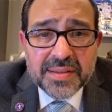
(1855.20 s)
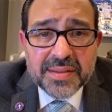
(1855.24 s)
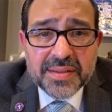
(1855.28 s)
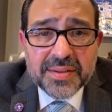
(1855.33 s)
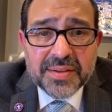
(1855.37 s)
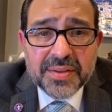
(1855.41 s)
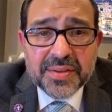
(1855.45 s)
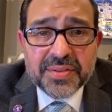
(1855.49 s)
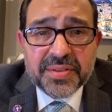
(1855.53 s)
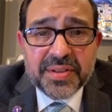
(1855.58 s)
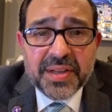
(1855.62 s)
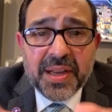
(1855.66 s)

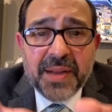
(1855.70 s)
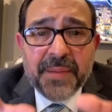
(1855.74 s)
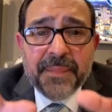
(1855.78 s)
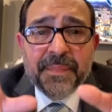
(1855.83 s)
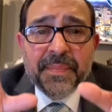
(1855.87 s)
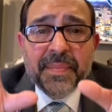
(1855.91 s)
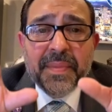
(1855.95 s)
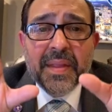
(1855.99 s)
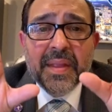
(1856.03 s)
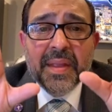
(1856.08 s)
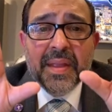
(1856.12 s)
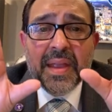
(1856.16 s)
You see,
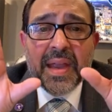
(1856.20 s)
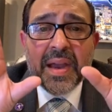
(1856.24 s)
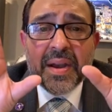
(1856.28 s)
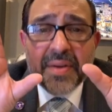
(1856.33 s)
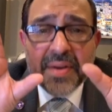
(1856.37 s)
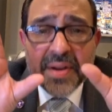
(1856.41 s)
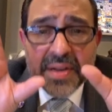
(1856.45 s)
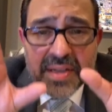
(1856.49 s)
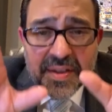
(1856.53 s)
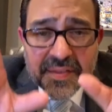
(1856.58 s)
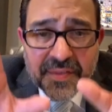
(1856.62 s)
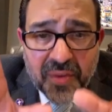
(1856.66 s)

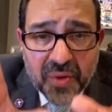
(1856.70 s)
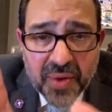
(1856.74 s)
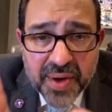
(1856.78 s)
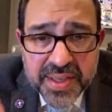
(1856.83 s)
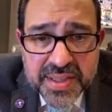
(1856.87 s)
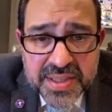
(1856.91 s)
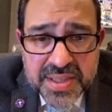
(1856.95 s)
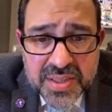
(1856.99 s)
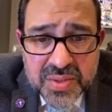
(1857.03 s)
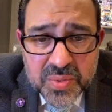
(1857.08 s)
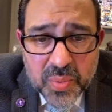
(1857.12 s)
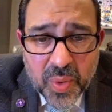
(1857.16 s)
hearing the
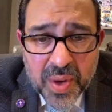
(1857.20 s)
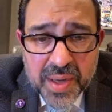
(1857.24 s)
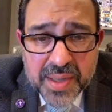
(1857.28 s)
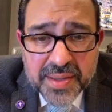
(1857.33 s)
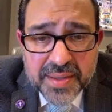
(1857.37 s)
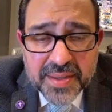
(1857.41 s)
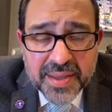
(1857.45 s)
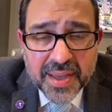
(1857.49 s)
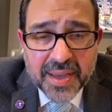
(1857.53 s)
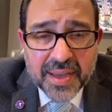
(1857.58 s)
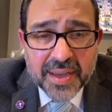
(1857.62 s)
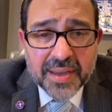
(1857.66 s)
voice is
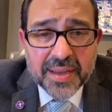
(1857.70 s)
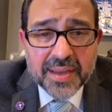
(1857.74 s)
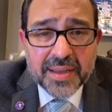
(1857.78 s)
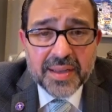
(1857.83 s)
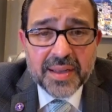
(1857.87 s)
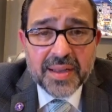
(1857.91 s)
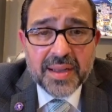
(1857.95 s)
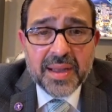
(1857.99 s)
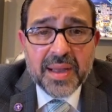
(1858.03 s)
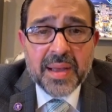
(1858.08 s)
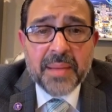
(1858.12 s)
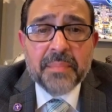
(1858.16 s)
one thing,
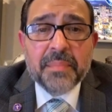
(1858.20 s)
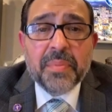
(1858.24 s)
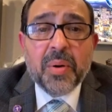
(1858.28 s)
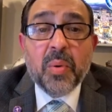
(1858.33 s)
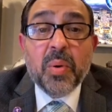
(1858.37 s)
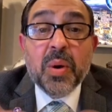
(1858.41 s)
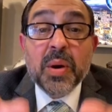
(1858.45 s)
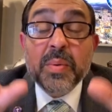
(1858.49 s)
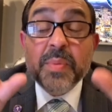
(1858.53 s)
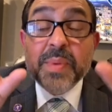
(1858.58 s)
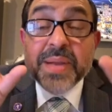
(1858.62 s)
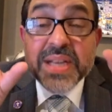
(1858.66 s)
but
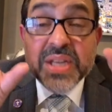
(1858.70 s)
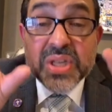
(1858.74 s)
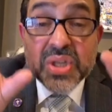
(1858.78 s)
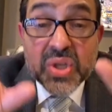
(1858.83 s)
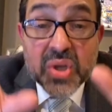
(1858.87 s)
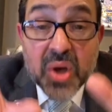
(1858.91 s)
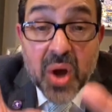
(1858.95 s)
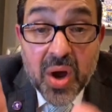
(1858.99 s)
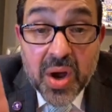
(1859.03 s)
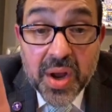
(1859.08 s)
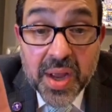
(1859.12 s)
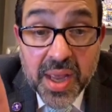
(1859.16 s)
when we
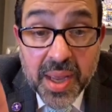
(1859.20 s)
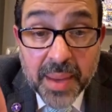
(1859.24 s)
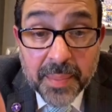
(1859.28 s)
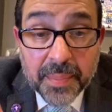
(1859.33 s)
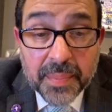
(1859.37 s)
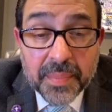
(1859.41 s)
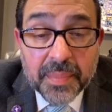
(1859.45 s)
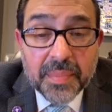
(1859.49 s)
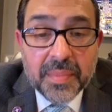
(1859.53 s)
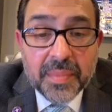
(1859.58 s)
saw him,